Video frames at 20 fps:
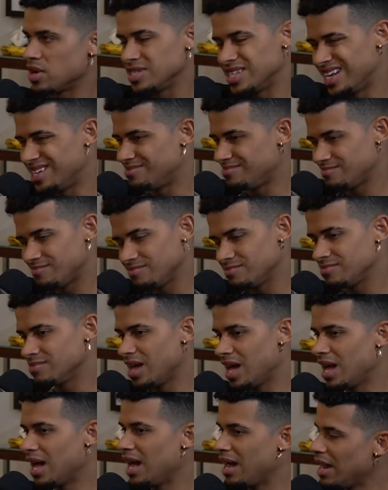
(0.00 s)
Because
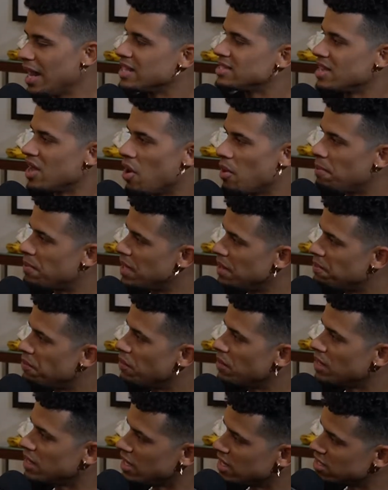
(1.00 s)
I like to help
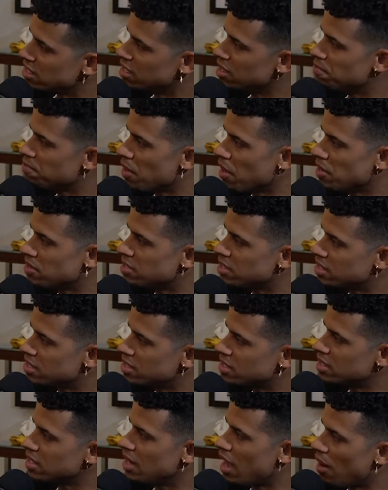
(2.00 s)
people, and he's a good
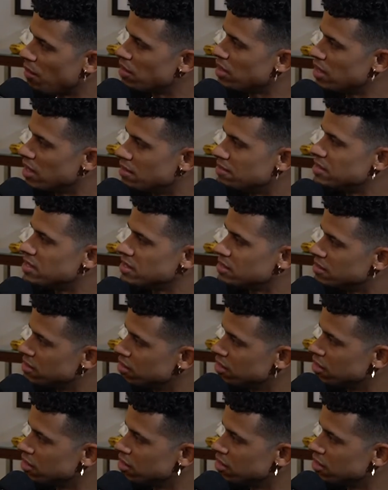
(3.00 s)
person, and I would love to,